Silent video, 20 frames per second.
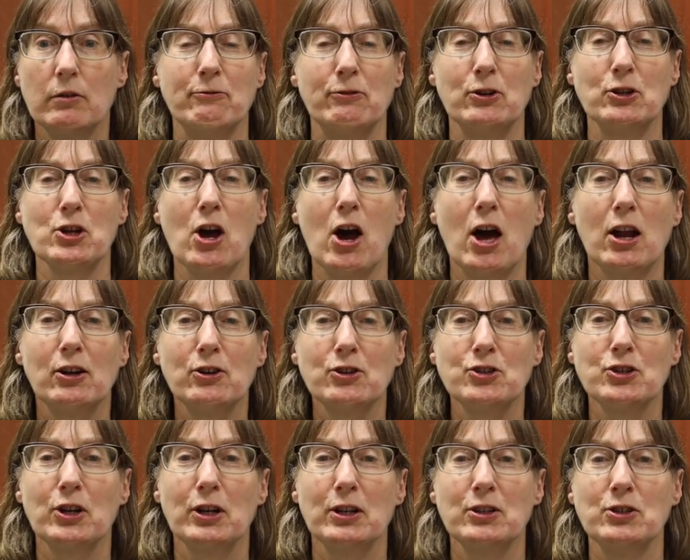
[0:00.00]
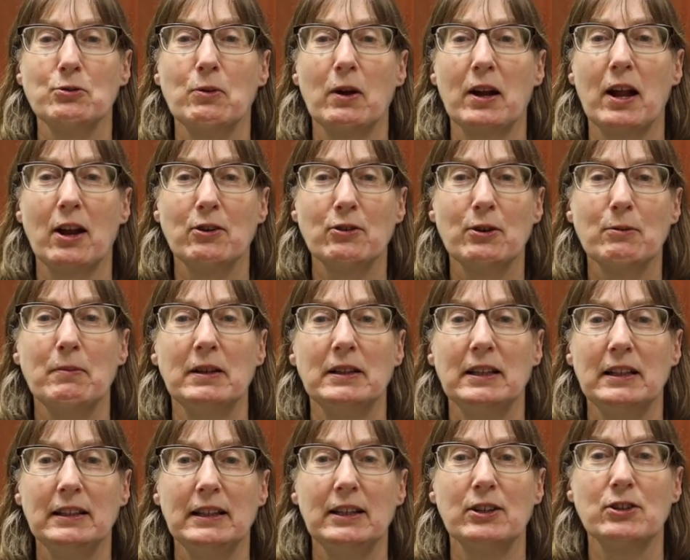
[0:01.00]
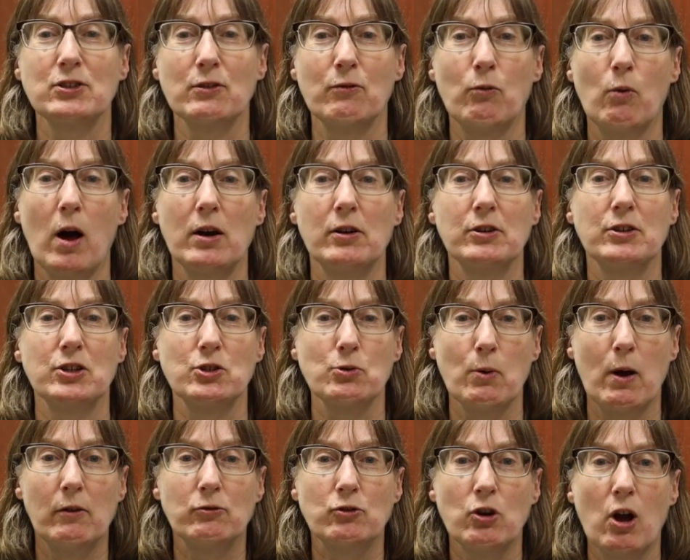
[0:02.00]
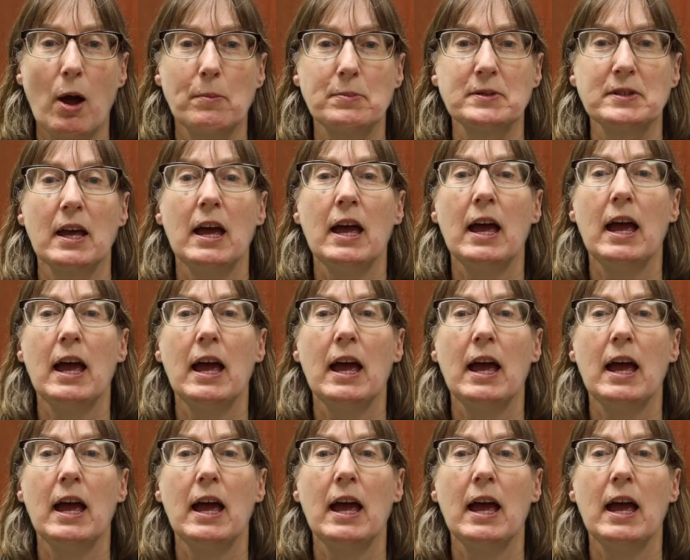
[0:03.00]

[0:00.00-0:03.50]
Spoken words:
For toddlers, you're going to do 100 milliliters of water to 12 drops.